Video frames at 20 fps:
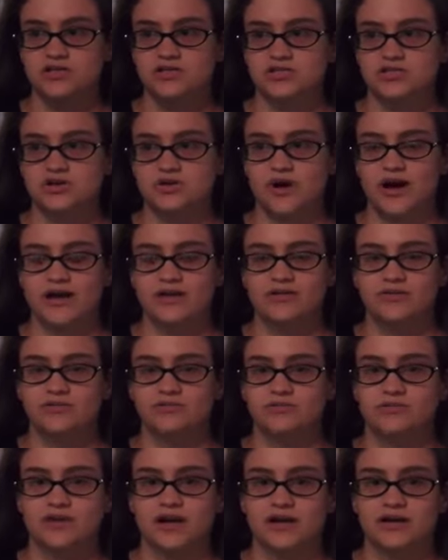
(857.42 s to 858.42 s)
so I don't,
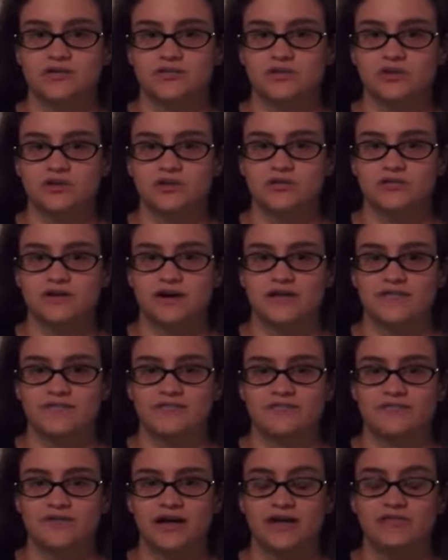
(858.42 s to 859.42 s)
I don't really, I've
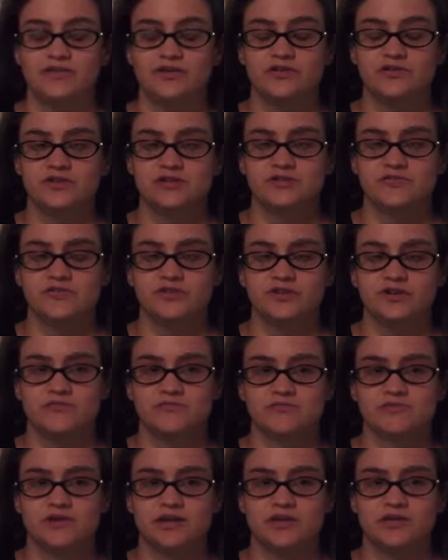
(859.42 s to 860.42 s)
I've used it a few
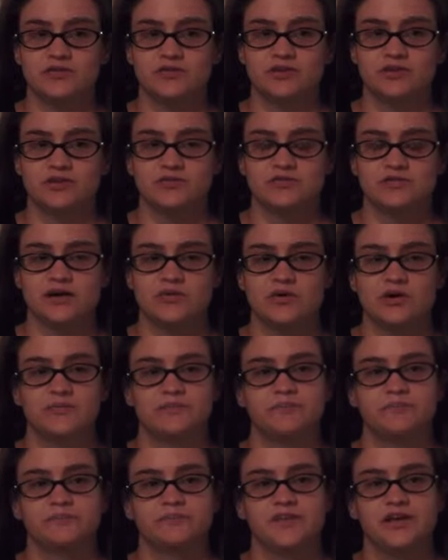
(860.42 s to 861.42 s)
times, but I don't really use that one.